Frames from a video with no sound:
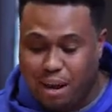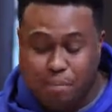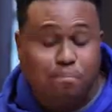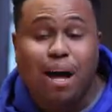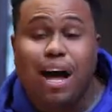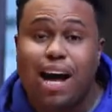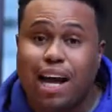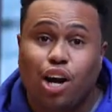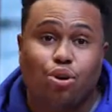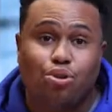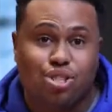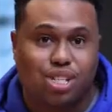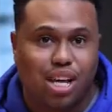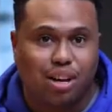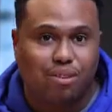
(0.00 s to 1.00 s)
buy
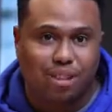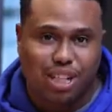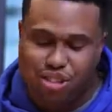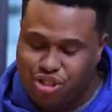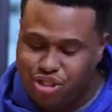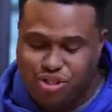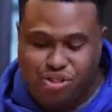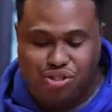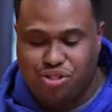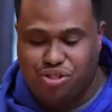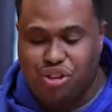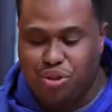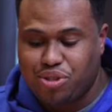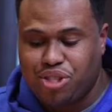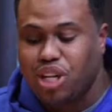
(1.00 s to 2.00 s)
wholesale and just
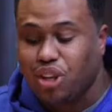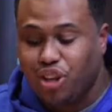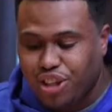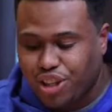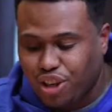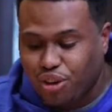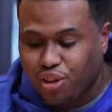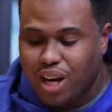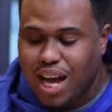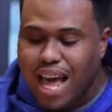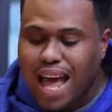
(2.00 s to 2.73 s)
sell on your own.